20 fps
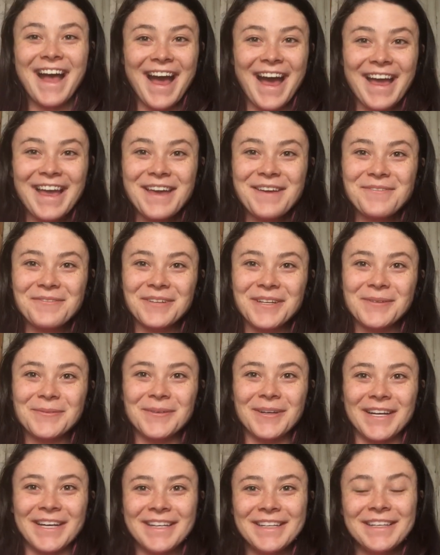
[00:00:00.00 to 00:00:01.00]
Hi
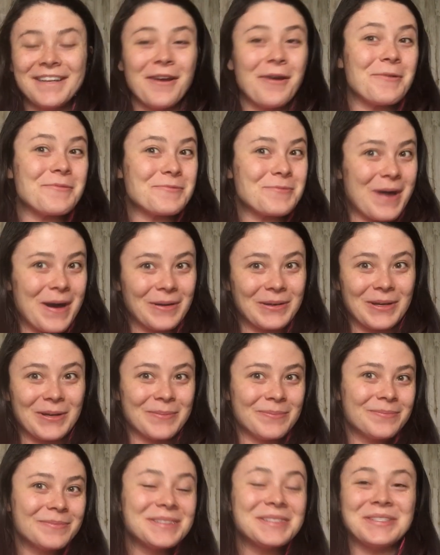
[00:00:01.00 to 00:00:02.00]
everyone,
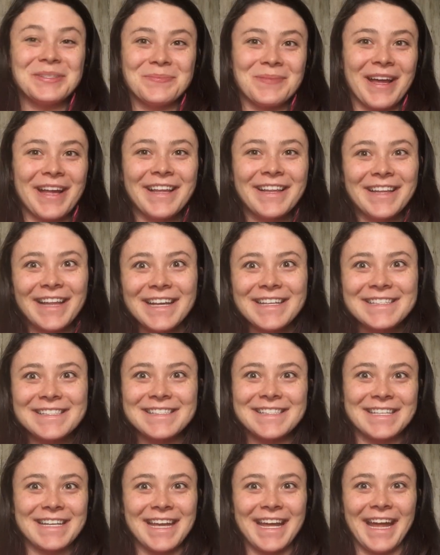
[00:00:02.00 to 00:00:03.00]
welcome to my
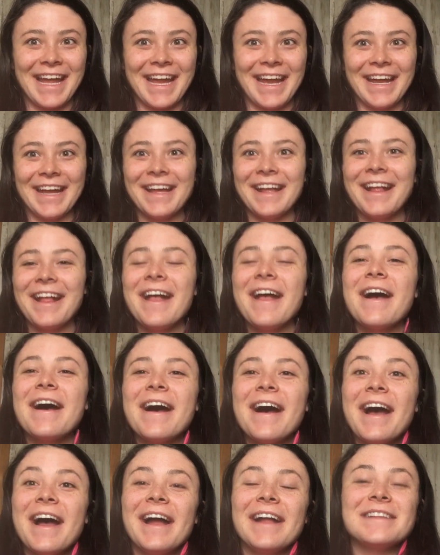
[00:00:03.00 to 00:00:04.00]
class today.
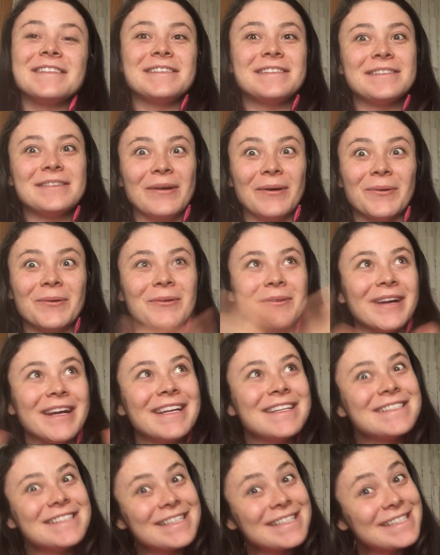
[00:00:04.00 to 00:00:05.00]
So
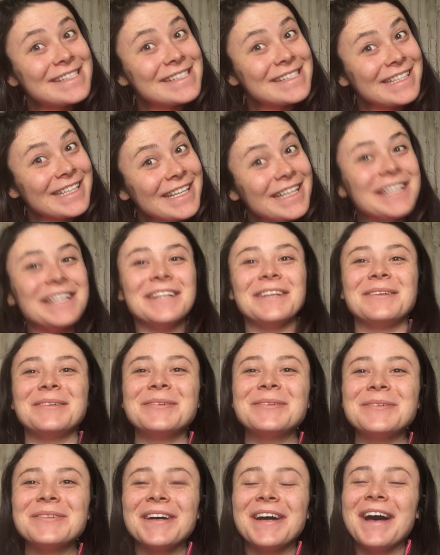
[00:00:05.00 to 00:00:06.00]
great to see
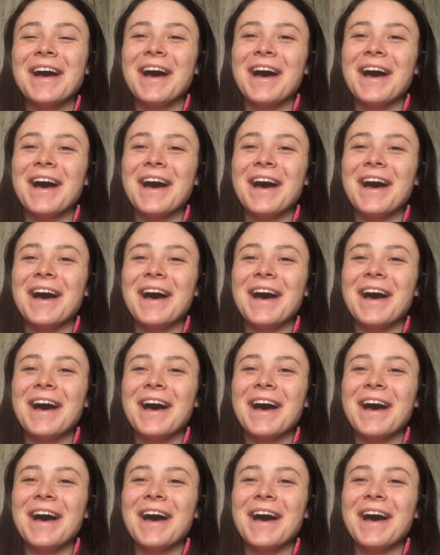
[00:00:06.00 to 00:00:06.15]
you.